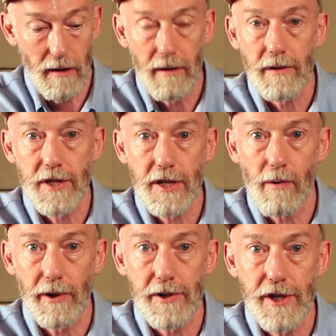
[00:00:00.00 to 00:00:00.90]
and so
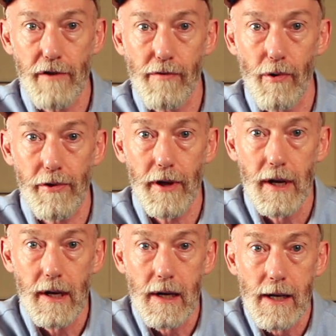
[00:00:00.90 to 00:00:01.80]
on and so forth.
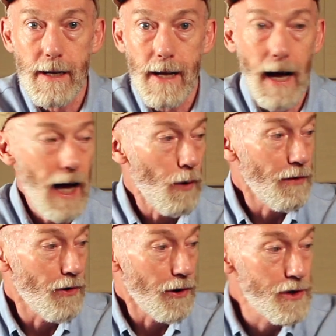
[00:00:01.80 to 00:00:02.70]
We've
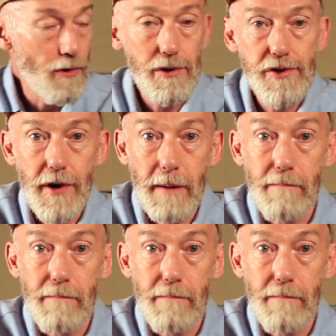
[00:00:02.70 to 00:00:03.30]
got a drawstring